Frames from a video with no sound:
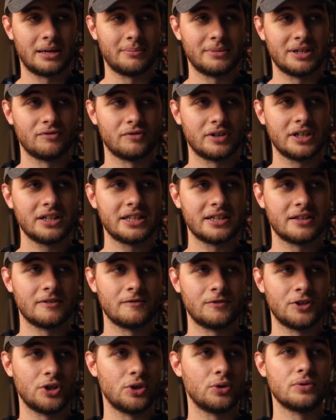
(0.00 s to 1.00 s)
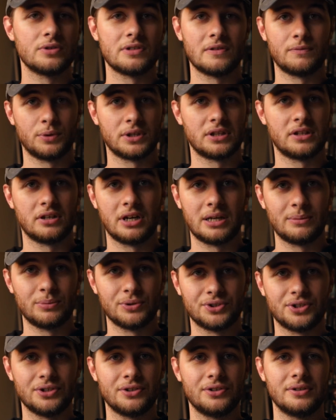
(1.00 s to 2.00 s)
I mean, really the views of what they're
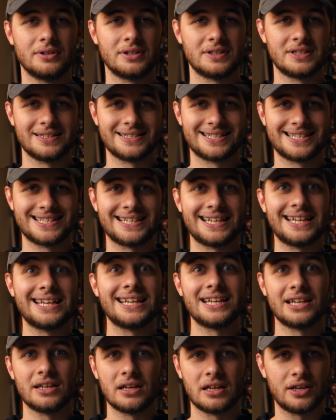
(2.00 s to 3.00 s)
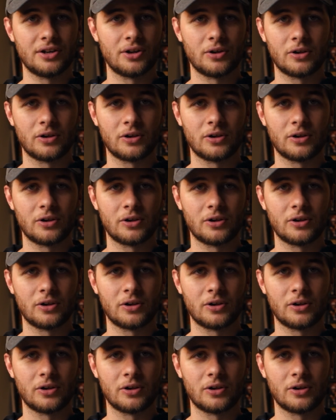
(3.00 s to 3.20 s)
able to see,